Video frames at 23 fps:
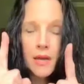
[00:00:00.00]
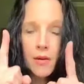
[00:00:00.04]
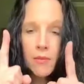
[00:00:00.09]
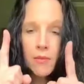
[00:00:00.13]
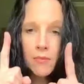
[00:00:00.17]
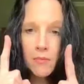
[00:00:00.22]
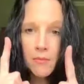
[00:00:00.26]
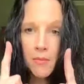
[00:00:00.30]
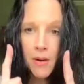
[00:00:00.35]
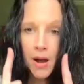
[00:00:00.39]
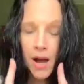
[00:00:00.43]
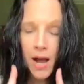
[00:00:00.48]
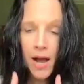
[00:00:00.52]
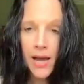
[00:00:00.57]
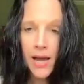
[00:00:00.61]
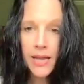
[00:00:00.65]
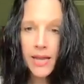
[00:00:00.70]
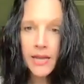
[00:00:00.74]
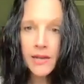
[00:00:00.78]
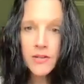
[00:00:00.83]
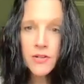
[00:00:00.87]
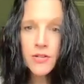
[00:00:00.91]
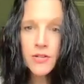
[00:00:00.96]
my
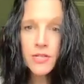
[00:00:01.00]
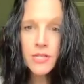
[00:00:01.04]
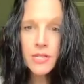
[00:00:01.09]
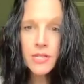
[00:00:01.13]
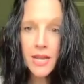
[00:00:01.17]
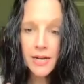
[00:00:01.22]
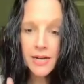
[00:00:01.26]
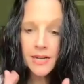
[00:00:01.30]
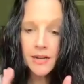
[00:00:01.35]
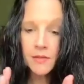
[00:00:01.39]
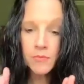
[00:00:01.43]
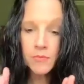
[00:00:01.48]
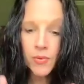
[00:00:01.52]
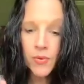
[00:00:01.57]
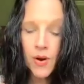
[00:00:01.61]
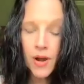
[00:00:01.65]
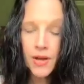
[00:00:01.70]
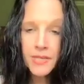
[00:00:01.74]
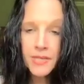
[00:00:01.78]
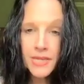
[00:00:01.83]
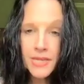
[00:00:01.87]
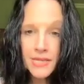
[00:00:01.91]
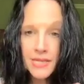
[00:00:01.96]
understanding and
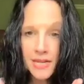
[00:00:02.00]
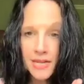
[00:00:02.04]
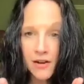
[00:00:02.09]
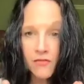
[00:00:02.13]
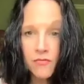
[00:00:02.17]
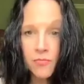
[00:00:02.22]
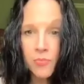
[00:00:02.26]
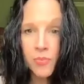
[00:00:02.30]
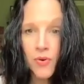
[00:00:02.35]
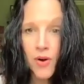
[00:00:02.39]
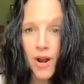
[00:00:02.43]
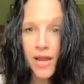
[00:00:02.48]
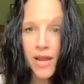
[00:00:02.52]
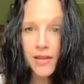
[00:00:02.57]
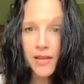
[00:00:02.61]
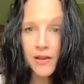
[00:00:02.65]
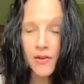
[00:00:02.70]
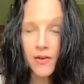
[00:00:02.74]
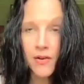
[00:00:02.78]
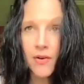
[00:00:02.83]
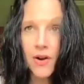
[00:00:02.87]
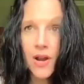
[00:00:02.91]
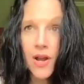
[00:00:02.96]
processing of
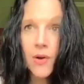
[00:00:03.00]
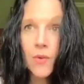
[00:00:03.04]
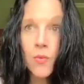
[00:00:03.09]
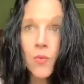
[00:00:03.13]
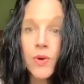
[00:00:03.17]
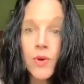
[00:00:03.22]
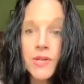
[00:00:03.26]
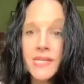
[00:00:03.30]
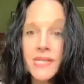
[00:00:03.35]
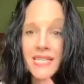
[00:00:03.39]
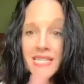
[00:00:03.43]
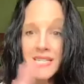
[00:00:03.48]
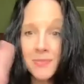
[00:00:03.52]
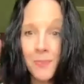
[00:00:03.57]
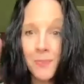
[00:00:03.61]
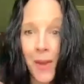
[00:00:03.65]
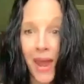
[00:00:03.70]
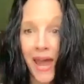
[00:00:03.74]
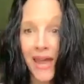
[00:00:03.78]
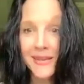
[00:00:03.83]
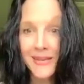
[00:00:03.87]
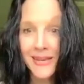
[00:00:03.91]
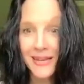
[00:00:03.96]
prayer was
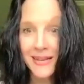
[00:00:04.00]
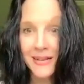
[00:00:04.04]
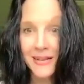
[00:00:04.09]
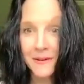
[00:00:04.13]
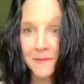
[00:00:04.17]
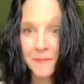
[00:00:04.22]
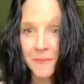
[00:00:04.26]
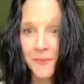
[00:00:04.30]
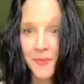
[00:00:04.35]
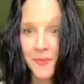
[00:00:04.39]
expanding.